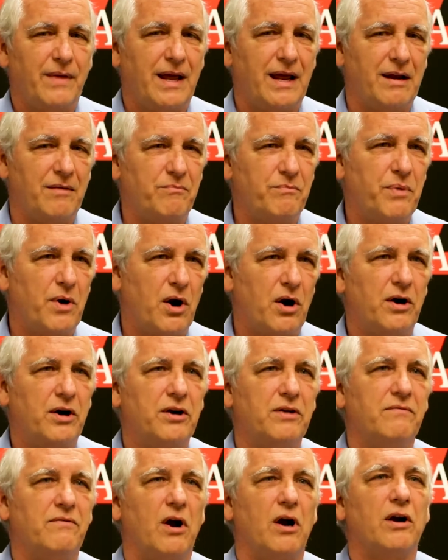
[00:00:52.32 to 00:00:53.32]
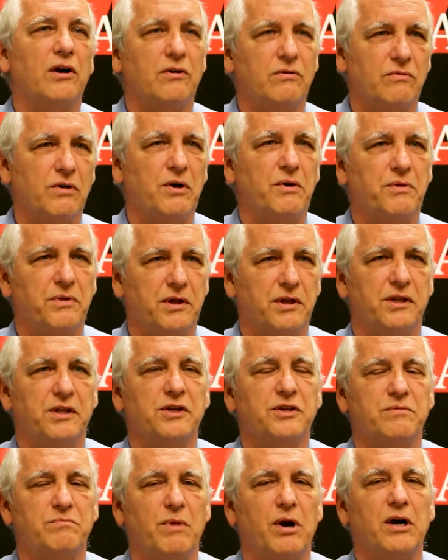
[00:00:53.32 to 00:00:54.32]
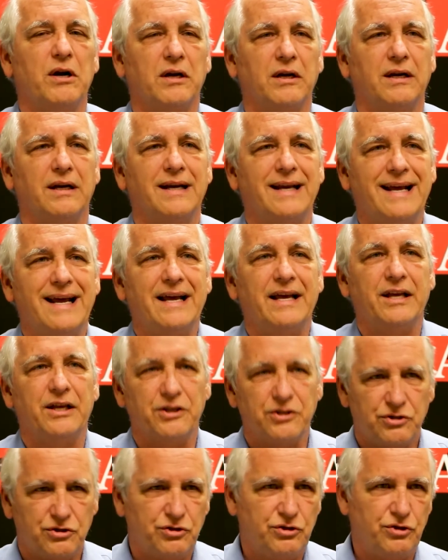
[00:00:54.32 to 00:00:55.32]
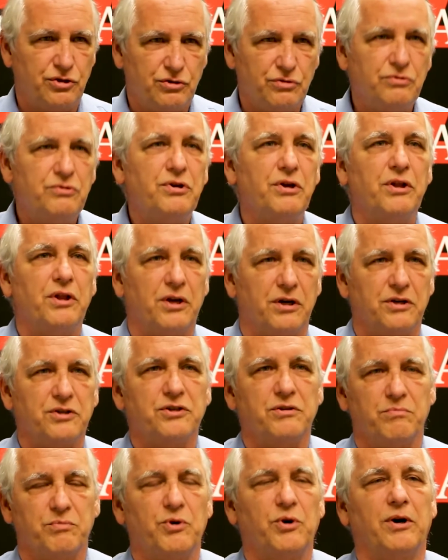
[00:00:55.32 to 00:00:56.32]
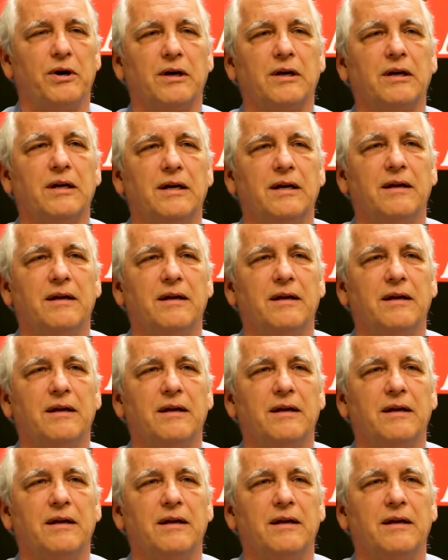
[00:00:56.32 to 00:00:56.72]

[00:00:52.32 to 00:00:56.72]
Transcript: and part of our growth in this market is due to their support.